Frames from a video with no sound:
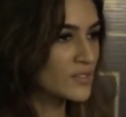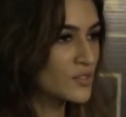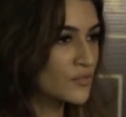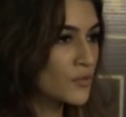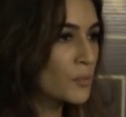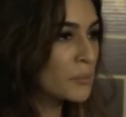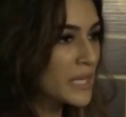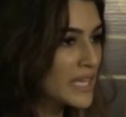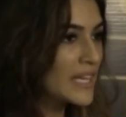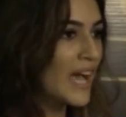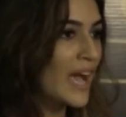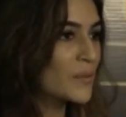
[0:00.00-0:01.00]
So for
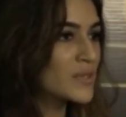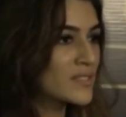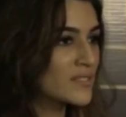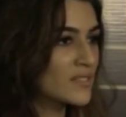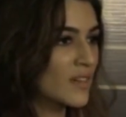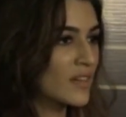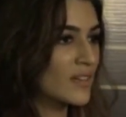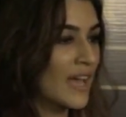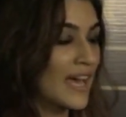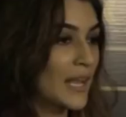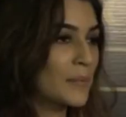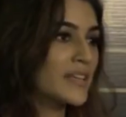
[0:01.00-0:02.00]
me, I was,
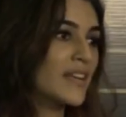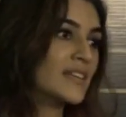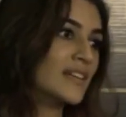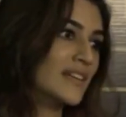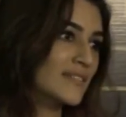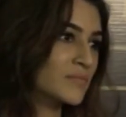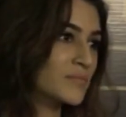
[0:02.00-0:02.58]
had I been like